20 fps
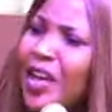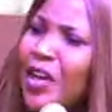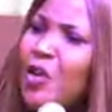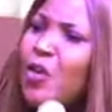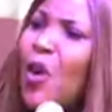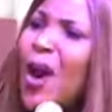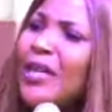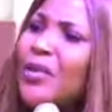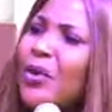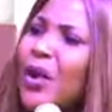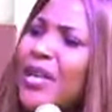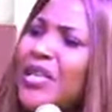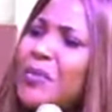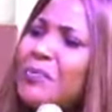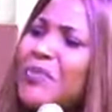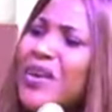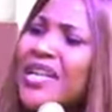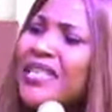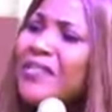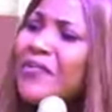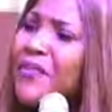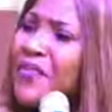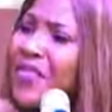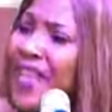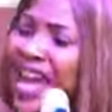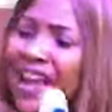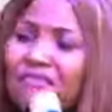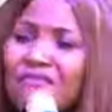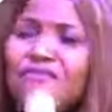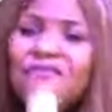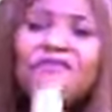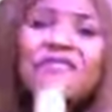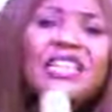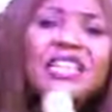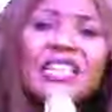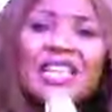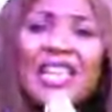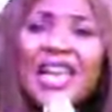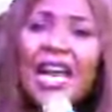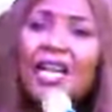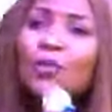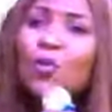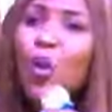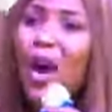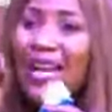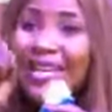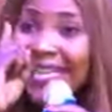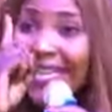You want to express everything at one